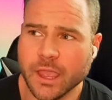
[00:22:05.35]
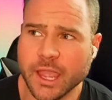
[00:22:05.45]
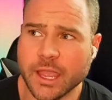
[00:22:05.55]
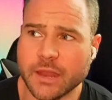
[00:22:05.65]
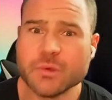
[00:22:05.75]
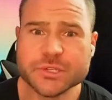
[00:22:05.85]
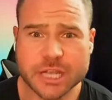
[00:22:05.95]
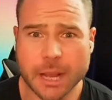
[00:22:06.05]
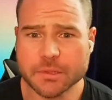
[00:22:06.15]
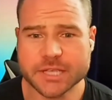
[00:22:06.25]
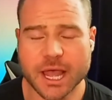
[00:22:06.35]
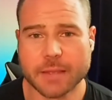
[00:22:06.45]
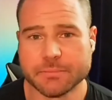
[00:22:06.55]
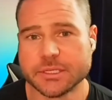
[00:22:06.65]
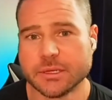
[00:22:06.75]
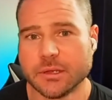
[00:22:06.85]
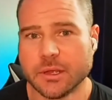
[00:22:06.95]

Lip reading: And there was a couple times